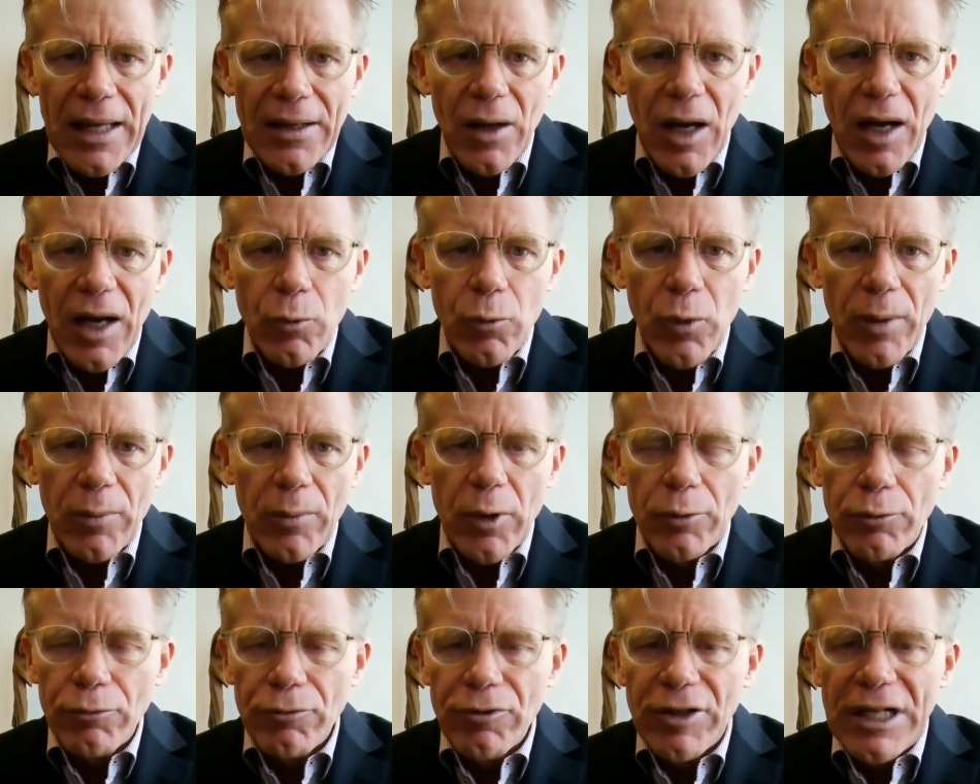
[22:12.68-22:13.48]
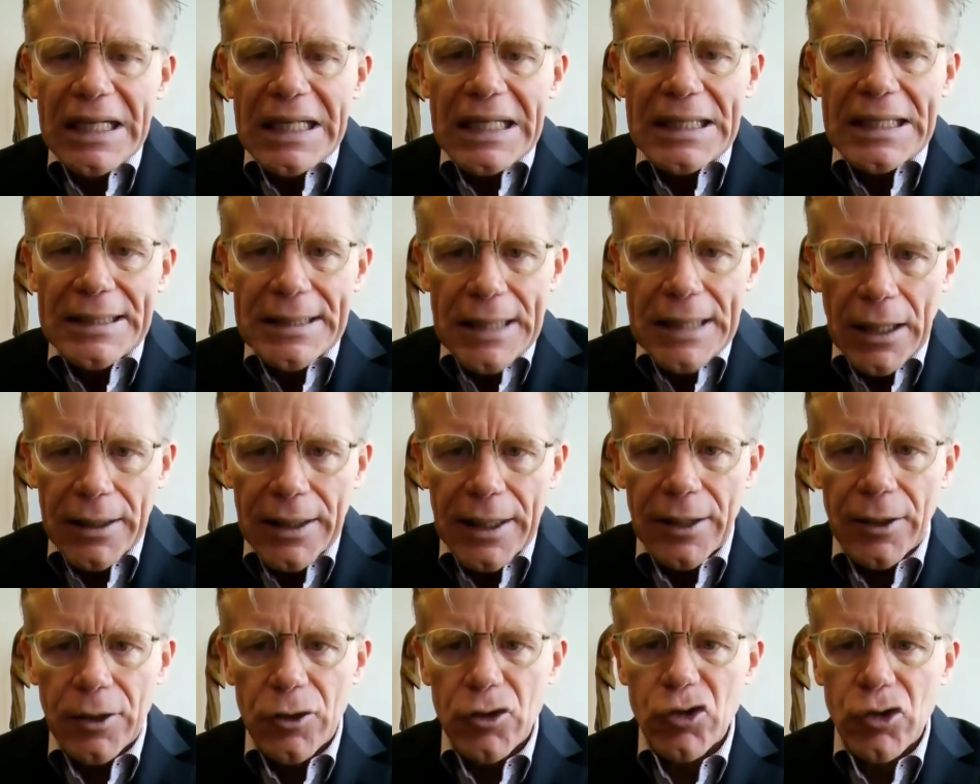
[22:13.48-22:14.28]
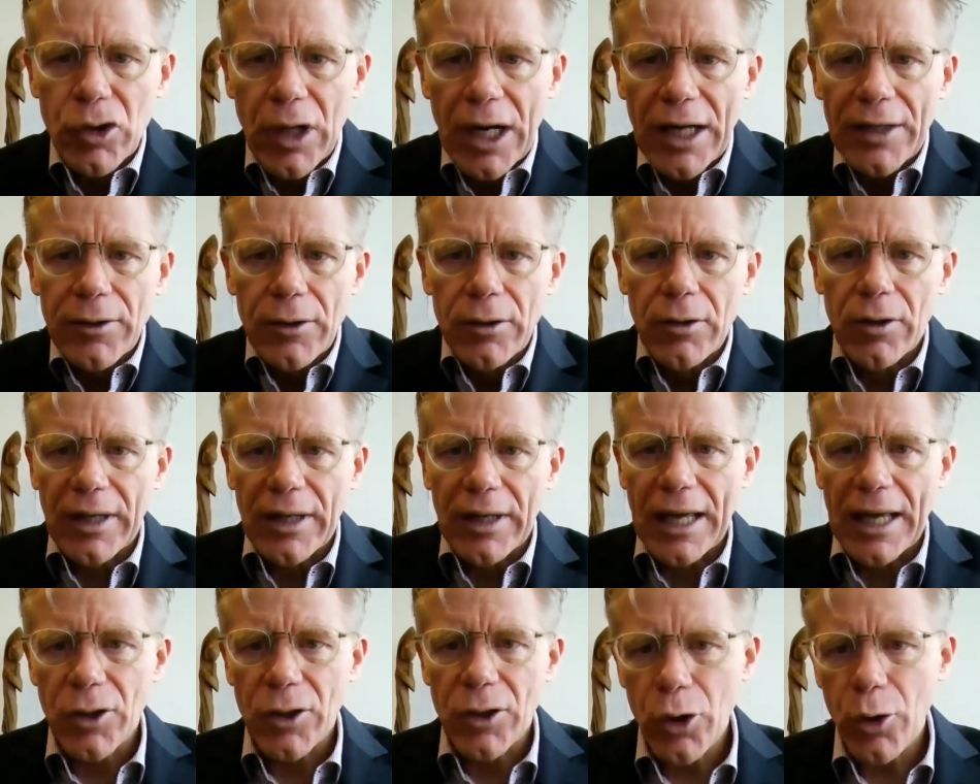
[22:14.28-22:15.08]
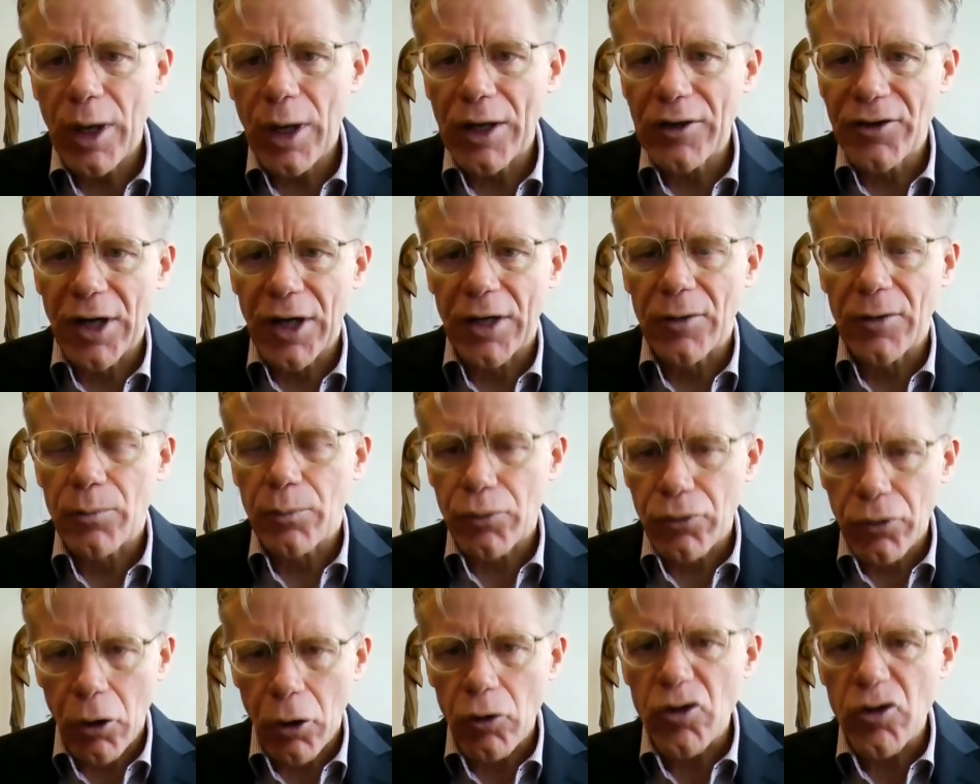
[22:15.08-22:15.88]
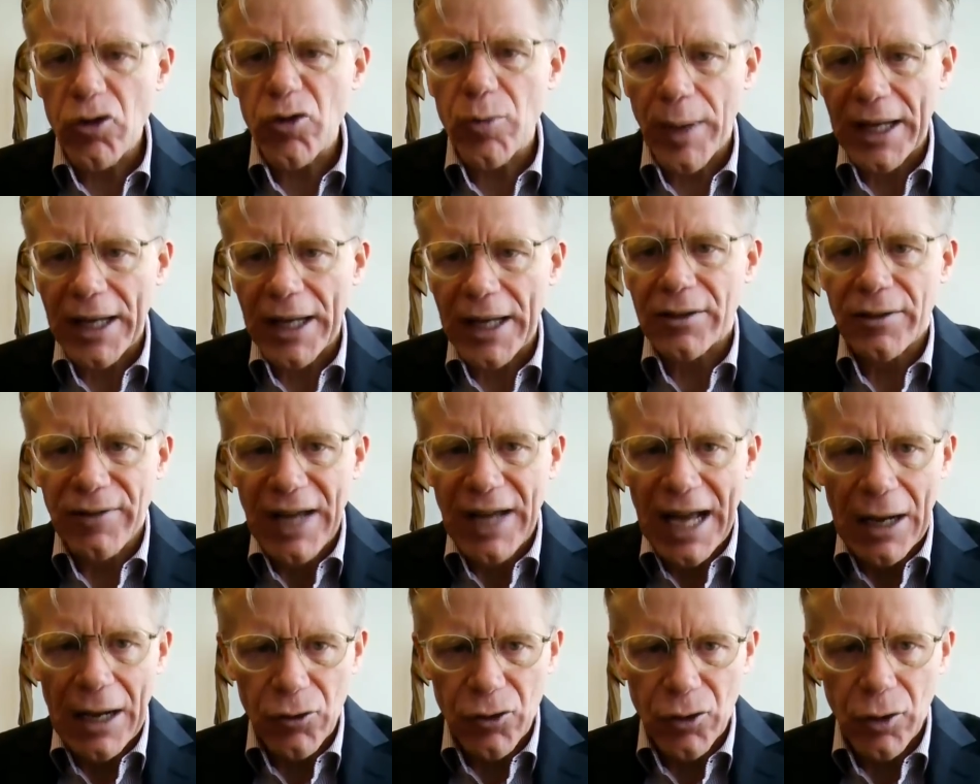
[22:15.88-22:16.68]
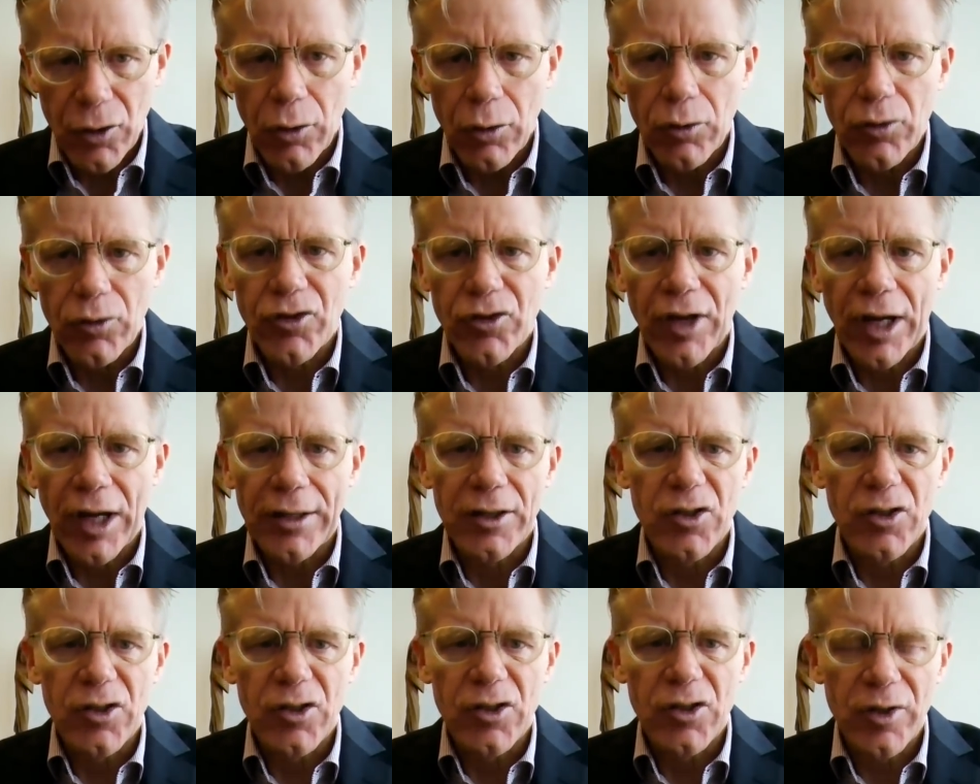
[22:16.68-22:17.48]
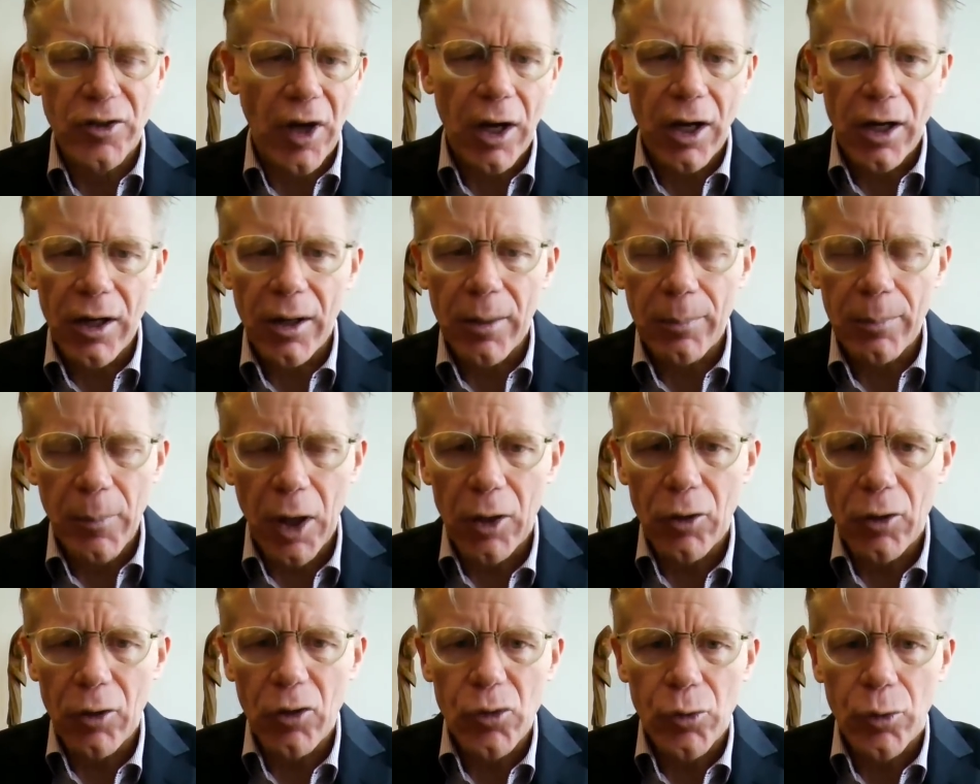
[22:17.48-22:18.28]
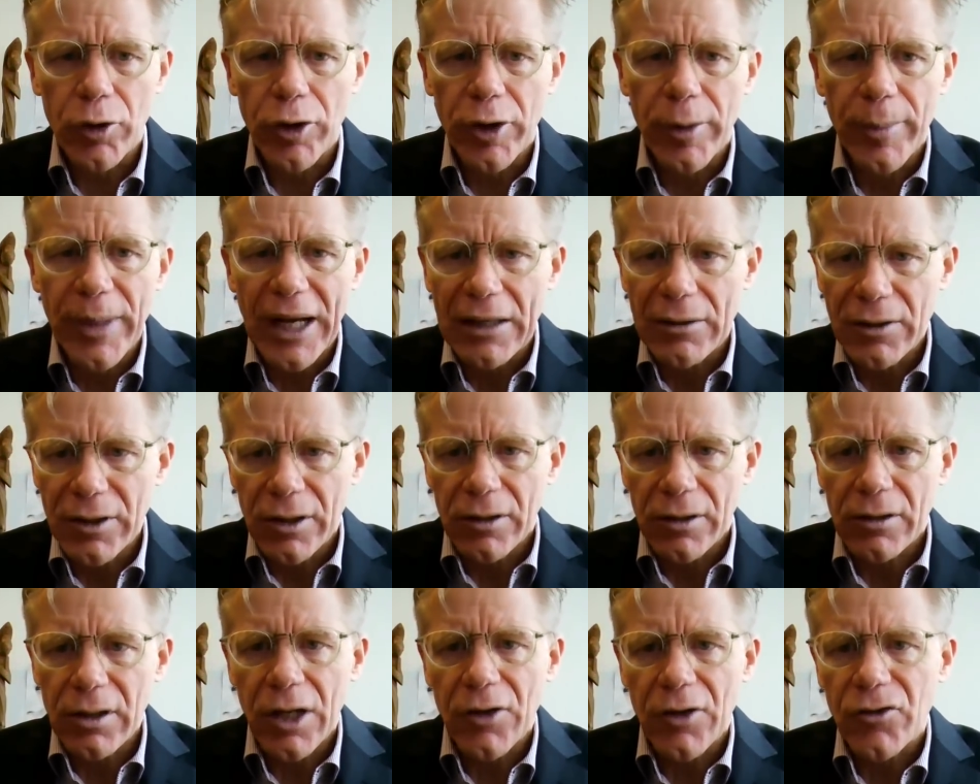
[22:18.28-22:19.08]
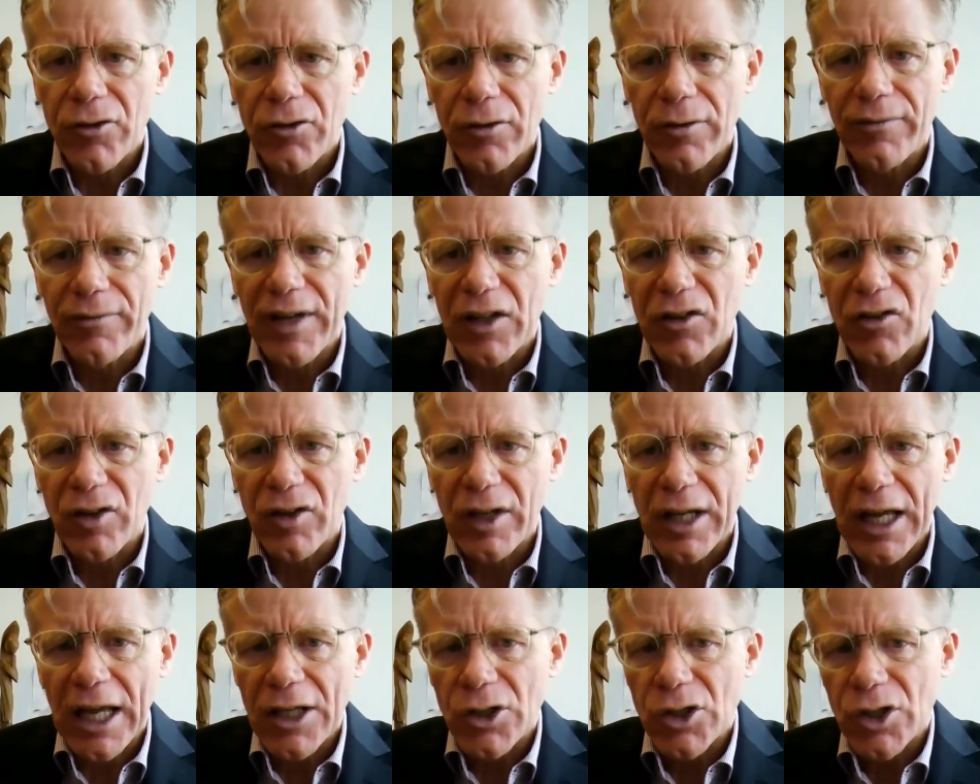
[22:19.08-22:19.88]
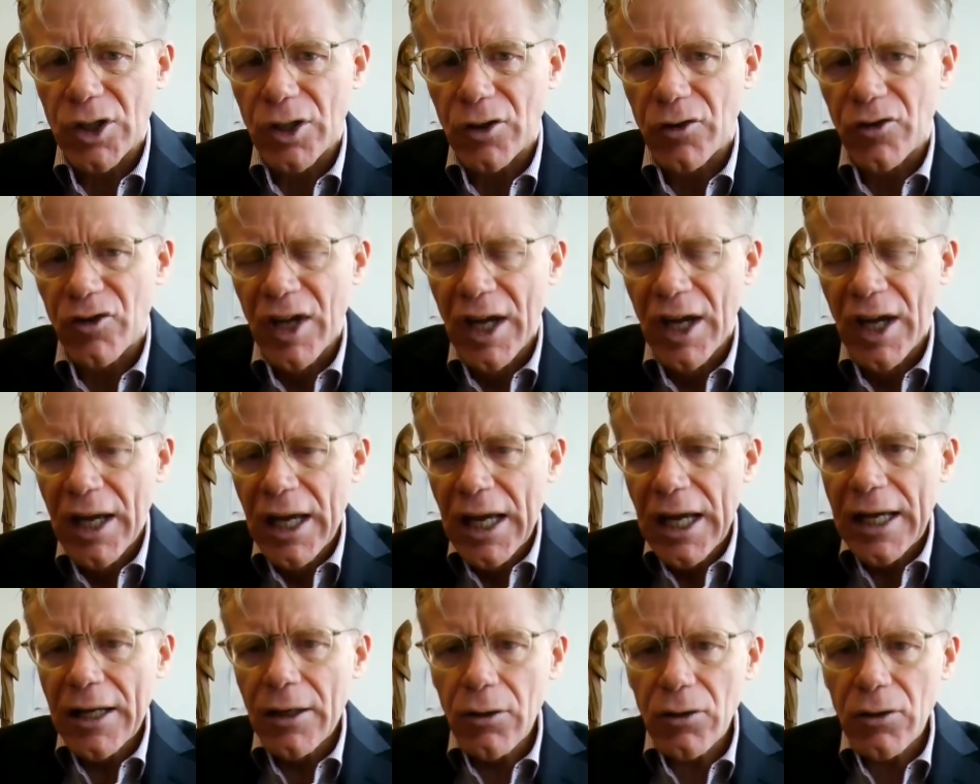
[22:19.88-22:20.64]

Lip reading: And when we really dug in and tried to look at who had done prospective household studies, because I always worry about, cluster investigations,